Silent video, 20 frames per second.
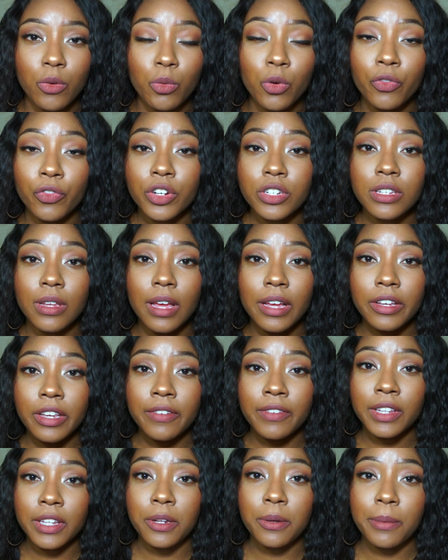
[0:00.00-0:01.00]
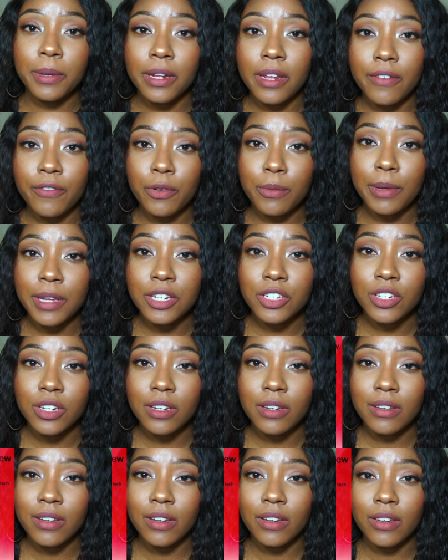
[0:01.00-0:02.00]
Well, first I'll give a little bit of
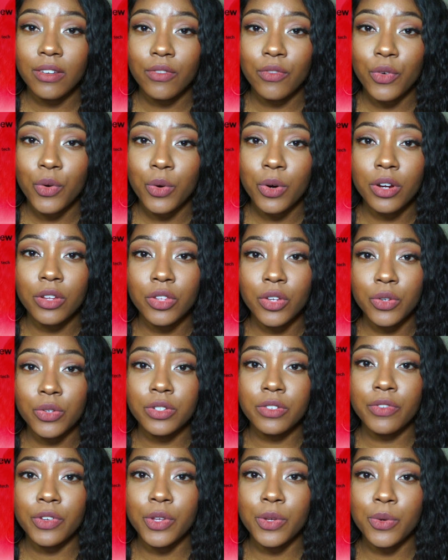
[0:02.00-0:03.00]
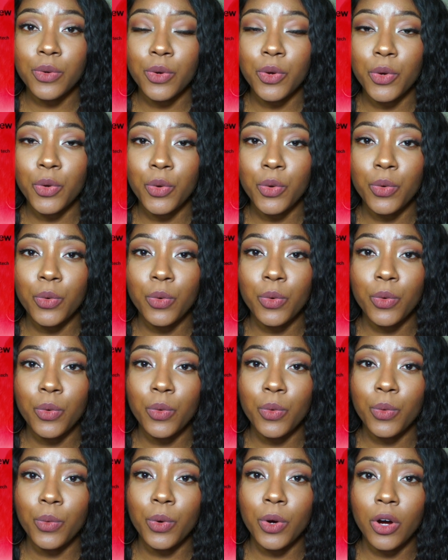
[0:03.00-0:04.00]
information for those of you
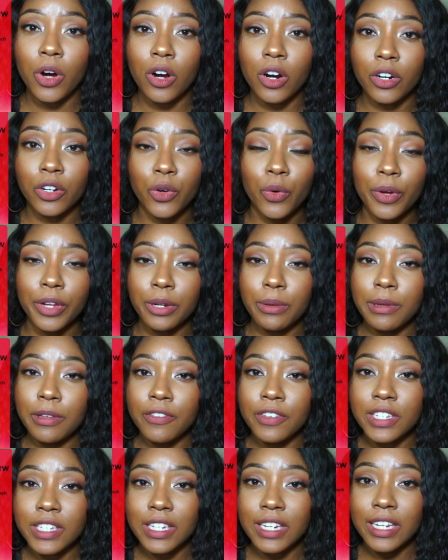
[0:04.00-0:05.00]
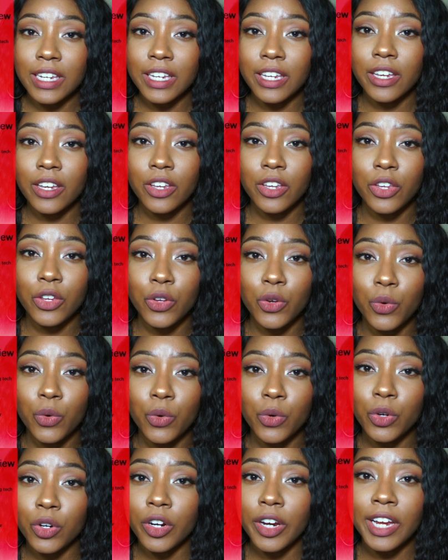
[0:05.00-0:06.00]
who are going to be visiting
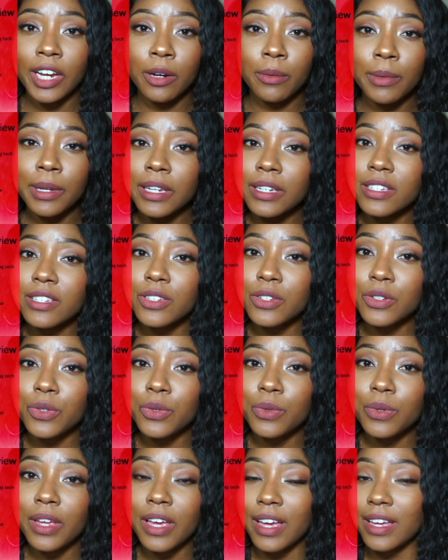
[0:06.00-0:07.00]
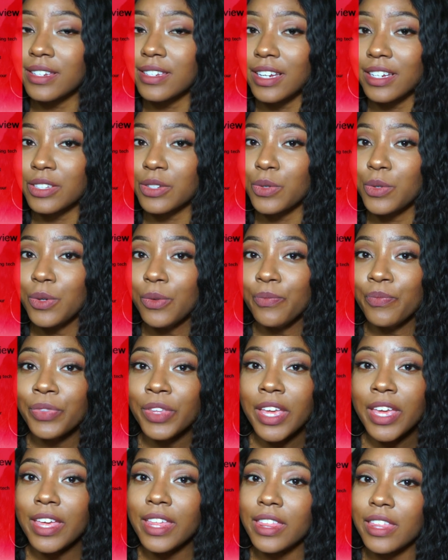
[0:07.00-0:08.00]
your airmen soon at tech school,
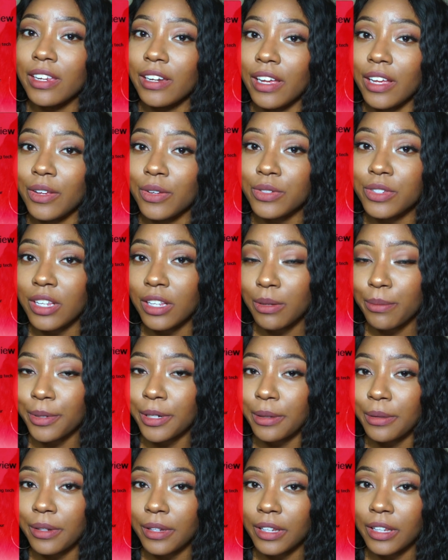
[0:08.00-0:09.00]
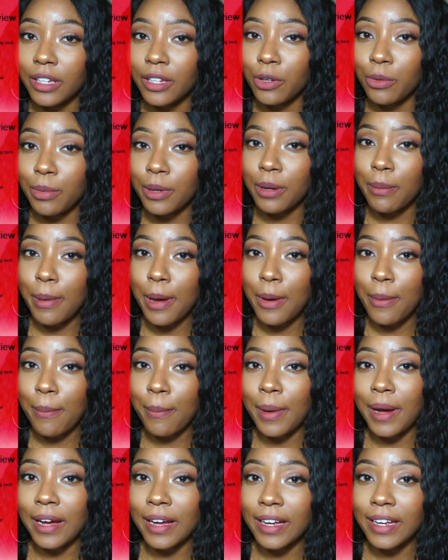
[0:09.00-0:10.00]
and I'll tell a little bit about
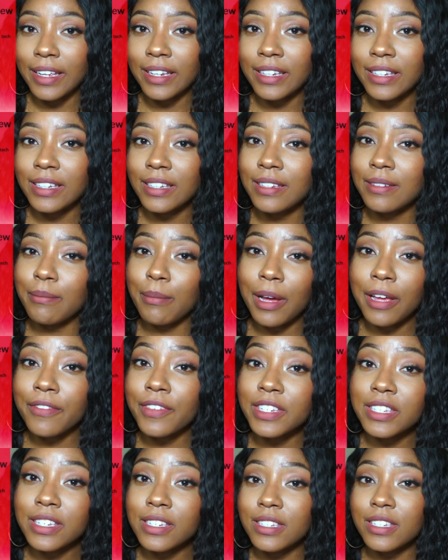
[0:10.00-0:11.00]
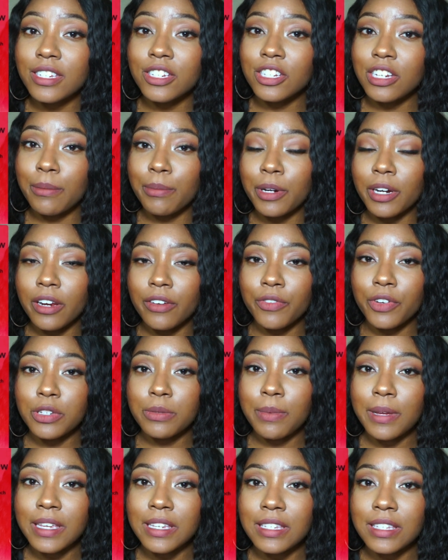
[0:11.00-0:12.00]
my visit to Sheppard Air
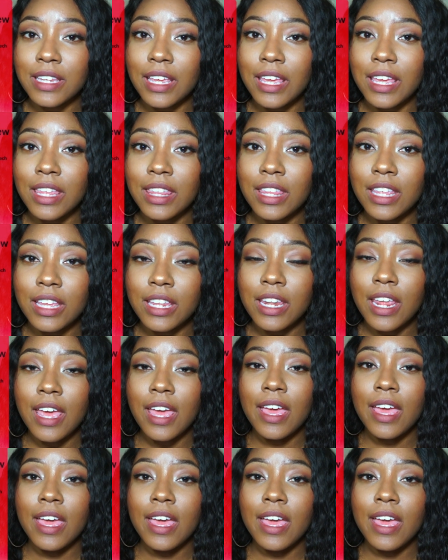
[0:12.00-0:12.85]
Force Base, and then